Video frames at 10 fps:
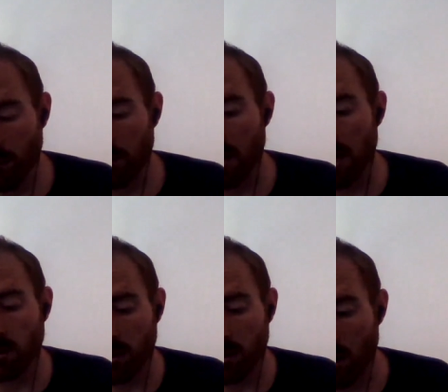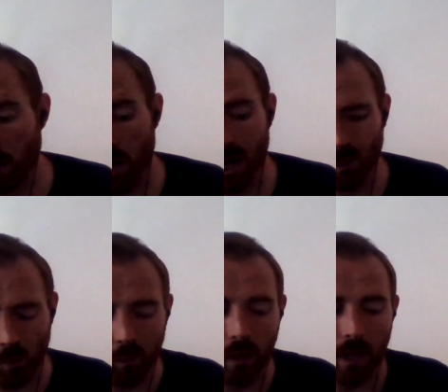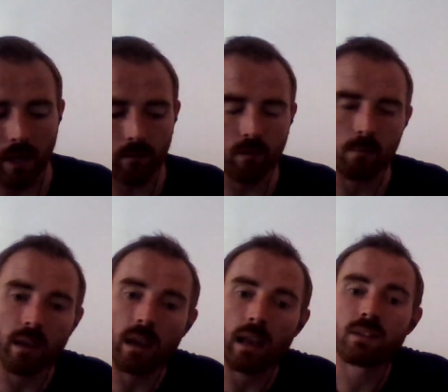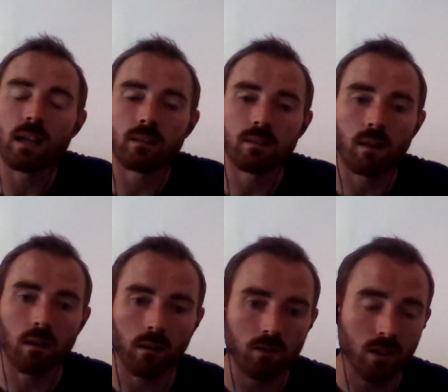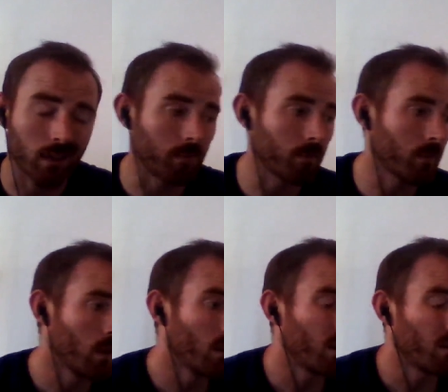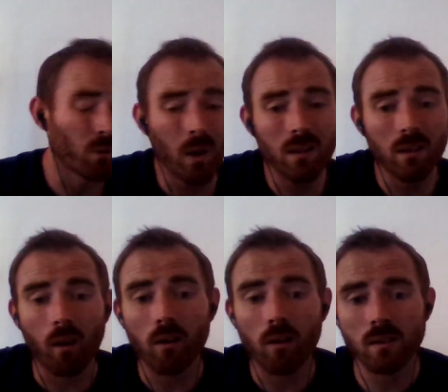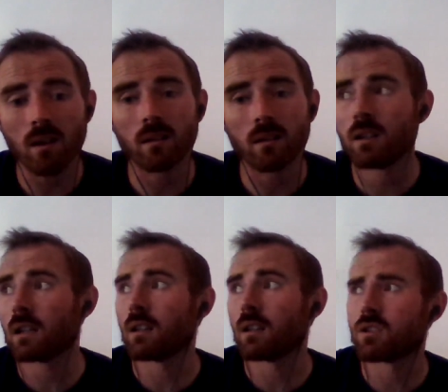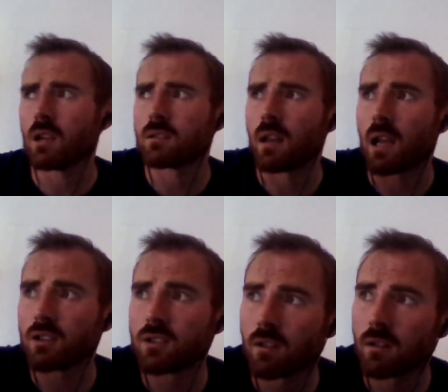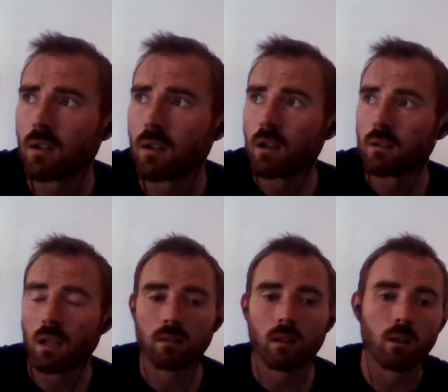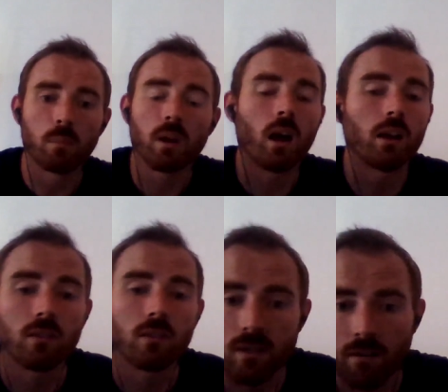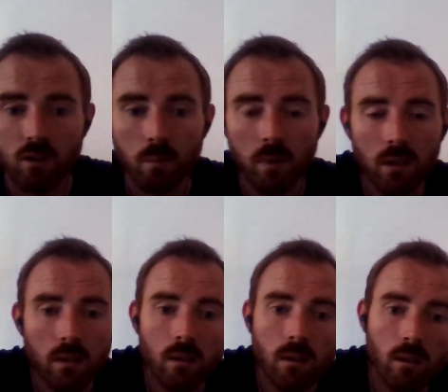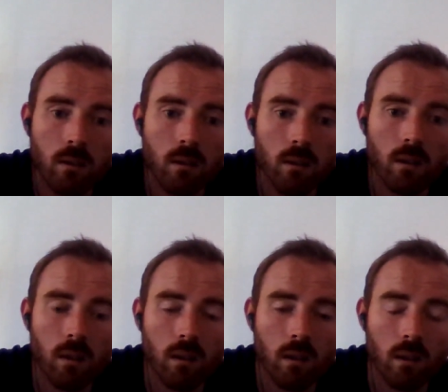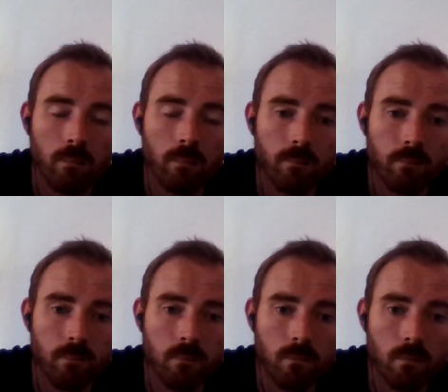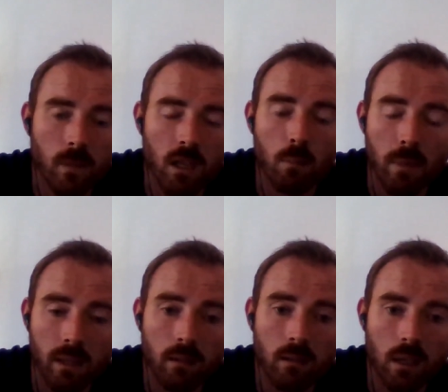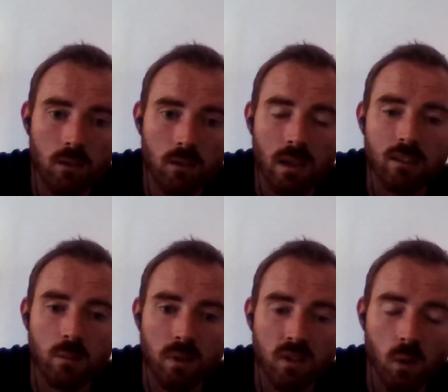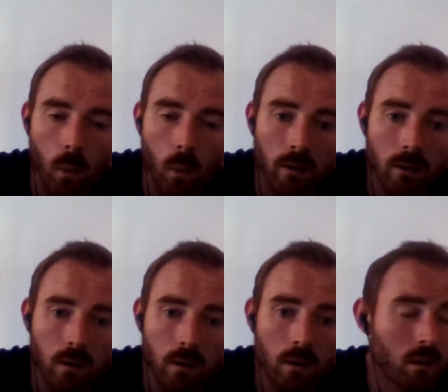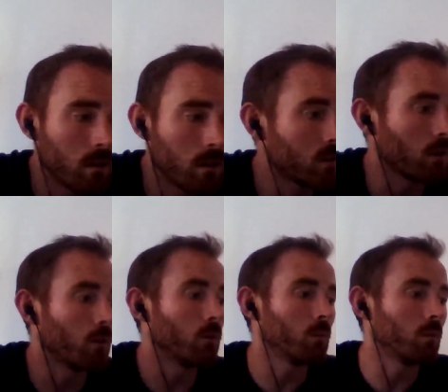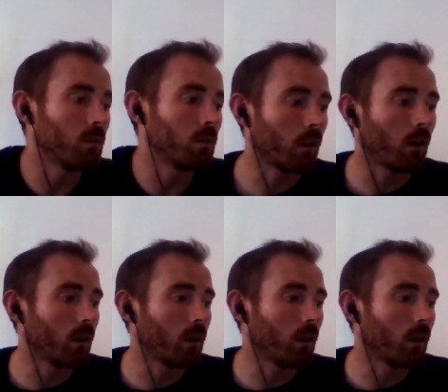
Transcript: eight or the number nine will play it from the left hand side of the channel. The way the laws are, and in that they changed last year, that the number nine doesn't have to be um, in the middle. He just has to be square. So uh,